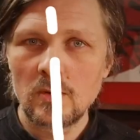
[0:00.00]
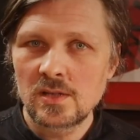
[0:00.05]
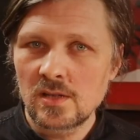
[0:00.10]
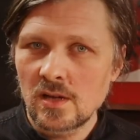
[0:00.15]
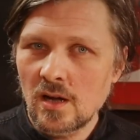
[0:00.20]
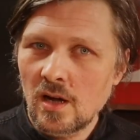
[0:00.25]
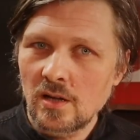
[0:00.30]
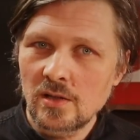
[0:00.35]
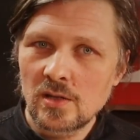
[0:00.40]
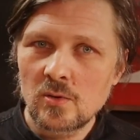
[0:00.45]

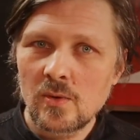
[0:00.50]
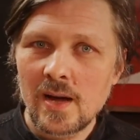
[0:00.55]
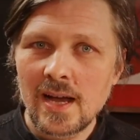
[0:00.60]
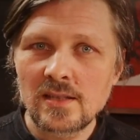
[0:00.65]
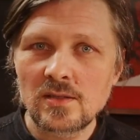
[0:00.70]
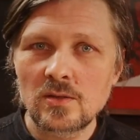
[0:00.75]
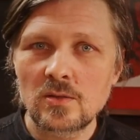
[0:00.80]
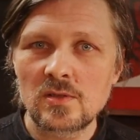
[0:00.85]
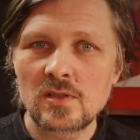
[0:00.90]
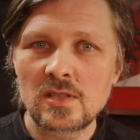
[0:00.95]
which
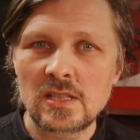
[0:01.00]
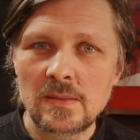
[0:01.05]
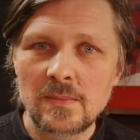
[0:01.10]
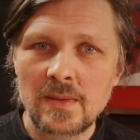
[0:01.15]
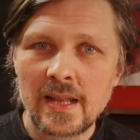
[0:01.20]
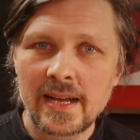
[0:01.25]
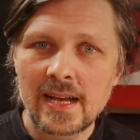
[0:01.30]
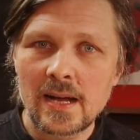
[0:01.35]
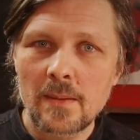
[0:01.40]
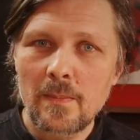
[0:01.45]
otherwise could seem
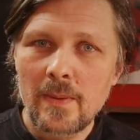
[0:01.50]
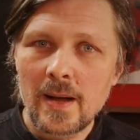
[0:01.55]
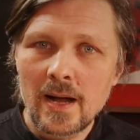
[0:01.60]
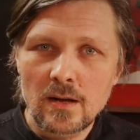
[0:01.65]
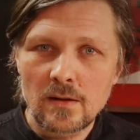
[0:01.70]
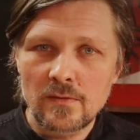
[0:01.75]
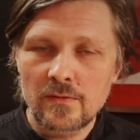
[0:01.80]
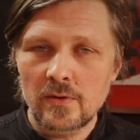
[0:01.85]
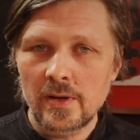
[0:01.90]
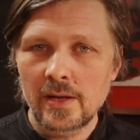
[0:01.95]
like a
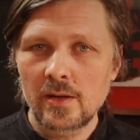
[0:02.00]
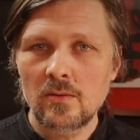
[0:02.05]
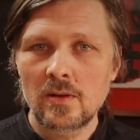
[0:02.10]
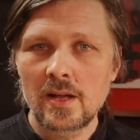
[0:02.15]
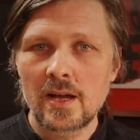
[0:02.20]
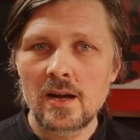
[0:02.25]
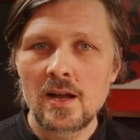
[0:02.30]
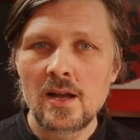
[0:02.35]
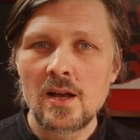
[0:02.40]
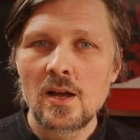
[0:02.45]
pack of
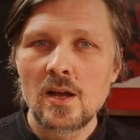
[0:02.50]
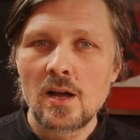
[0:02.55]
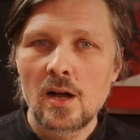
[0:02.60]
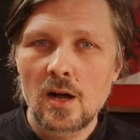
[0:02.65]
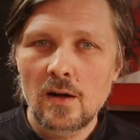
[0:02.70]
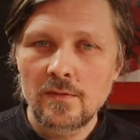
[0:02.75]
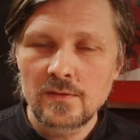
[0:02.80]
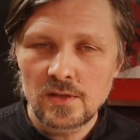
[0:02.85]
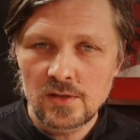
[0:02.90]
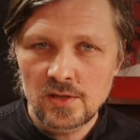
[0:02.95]
regular
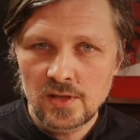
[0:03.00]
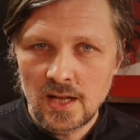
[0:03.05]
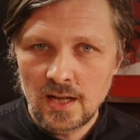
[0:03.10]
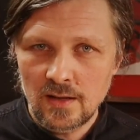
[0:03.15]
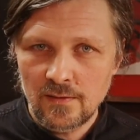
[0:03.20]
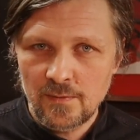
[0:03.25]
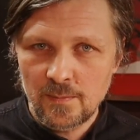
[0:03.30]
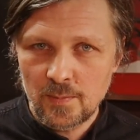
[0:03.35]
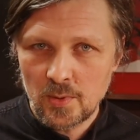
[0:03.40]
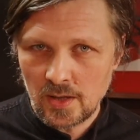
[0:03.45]

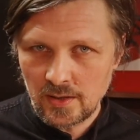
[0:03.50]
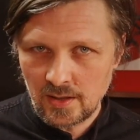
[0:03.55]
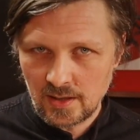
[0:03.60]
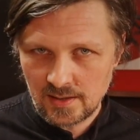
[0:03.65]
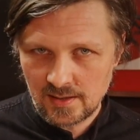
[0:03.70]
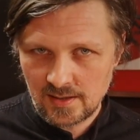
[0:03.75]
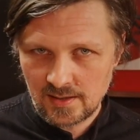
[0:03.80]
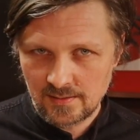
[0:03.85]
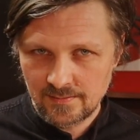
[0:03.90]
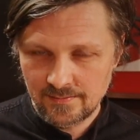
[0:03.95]
off-the-shelf
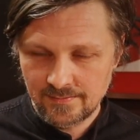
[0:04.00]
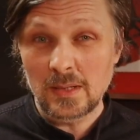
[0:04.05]
products.